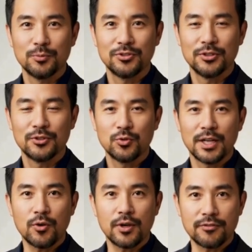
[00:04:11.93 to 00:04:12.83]
that's
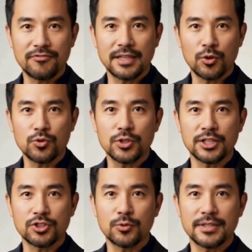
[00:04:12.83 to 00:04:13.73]
it. Your
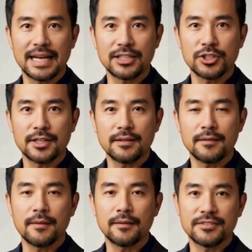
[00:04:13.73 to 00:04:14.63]
machine is now a fully
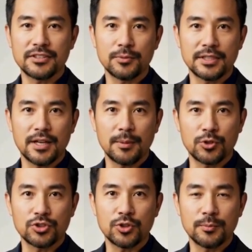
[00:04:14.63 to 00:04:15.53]
equipped machine learning
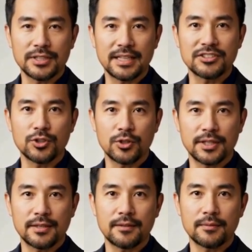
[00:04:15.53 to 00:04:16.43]
workshop.
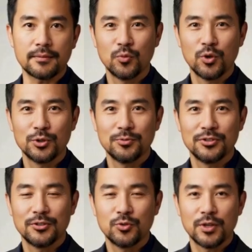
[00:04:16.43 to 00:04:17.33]
You've got Python,
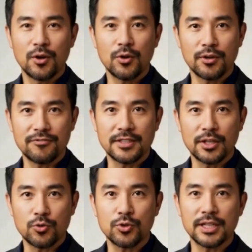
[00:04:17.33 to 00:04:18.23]
you've got your coding
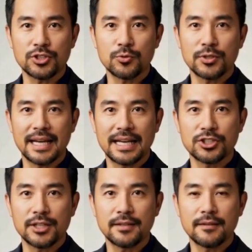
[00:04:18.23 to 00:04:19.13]
environment with VS
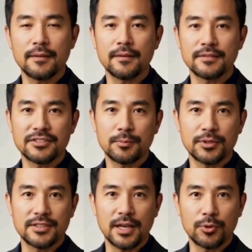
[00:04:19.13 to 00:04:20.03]
Code, and you've
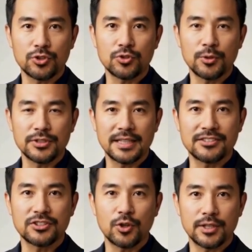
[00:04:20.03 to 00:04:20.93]
got Git ready to pull
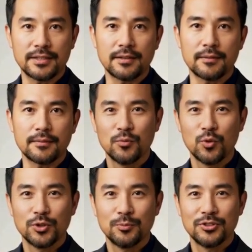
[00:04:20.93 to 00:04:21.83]
down our course
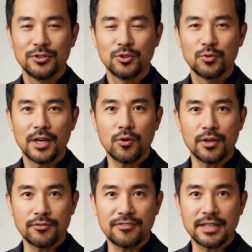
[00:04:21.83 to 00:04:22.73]
materials.
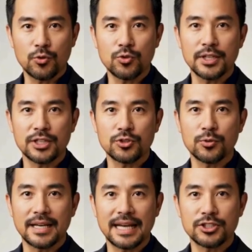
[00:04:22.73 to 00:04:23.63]
You are officially
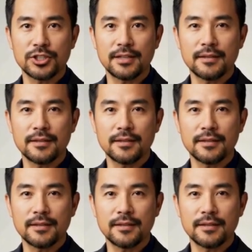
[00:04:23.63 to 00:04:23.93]
ready to begin.